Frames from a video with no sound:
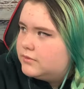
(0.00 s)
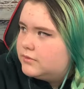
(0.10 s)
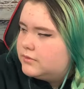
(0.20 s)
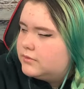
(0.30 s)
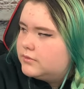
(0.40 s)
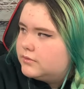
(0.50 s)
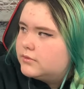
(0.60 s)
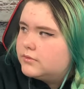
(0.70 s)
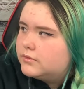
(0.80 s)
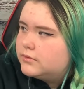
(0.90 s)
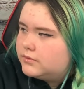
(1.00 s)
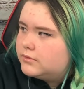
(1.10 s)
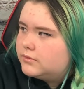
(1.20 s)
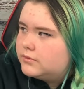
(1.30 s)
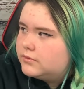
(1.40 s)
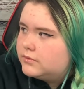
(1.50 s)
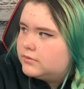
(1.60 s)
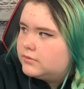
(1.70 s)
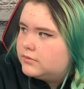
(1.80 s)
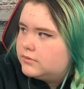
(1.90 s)

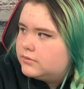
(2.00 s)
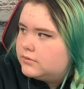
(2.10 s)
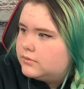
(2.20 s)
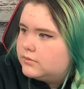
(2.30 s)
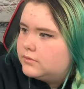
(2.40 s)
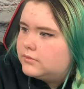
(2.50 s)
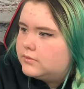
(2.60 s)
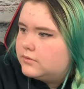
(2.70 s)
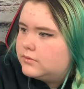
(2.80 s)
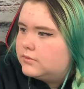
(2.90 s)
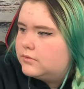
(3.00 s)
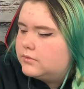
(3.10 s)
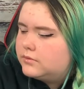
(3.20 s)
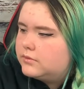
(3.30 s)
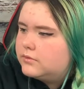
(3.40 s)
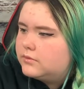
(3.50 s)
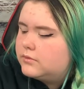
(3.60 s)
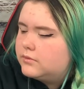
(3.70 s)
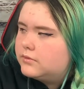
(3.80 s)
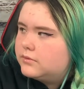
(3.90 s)

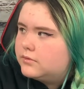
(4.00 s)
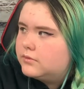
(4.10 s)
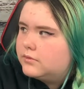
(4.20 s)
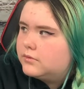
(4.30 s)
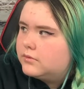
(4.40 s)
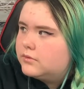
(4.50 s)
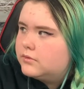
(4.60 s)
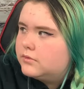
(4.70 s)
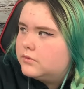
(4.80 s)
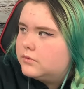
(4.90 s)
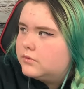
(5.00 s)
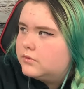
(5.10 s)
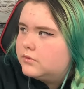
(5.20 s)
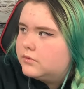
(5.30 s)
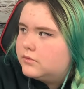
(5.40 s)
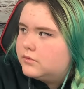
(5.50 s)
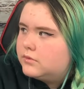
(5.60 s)
The person shown says nothing.